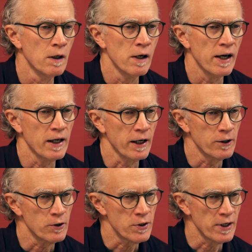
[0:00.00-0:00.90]
And I
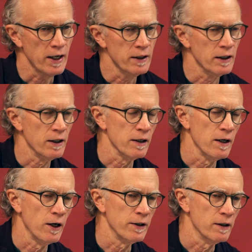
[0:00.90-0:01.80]
understand that the
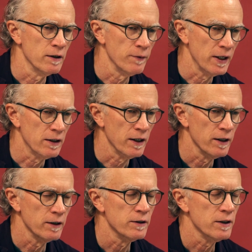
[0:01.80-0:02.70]
hut right
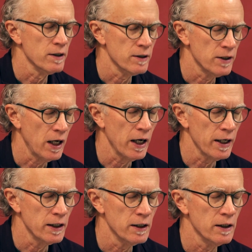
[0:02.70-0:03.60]
there to the
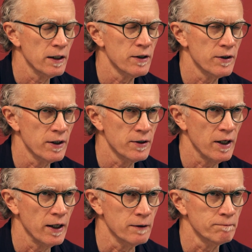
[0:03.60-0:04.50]
side is his
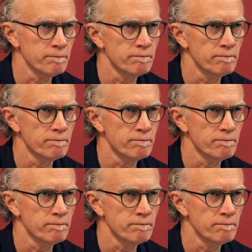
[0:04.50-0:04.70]
hut.